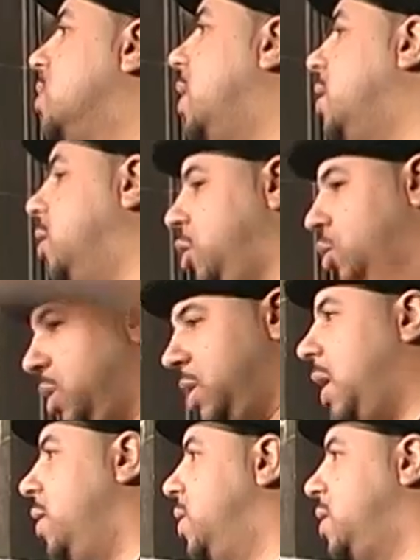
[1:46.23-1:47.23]
like, "Did you
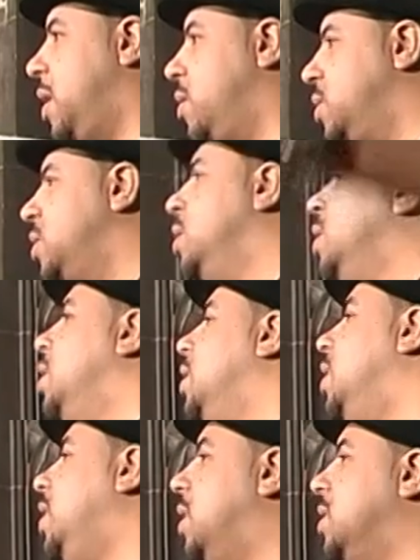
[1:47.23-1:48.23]
design this house?"
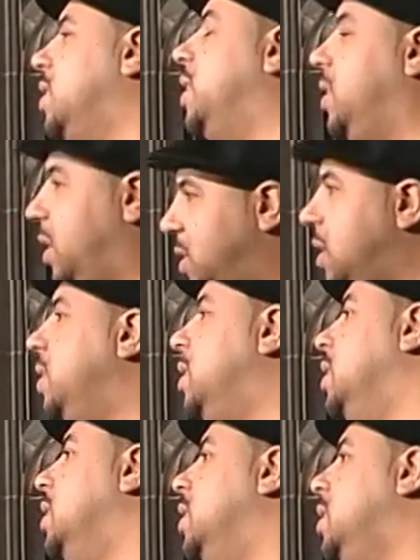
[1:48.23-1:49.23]
And I was like, "Yes, I
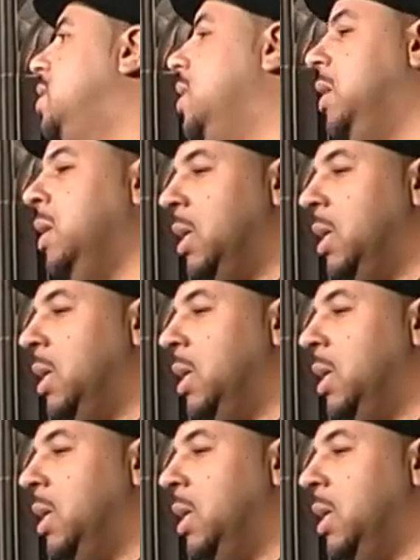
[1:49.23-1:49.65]
did." And he said,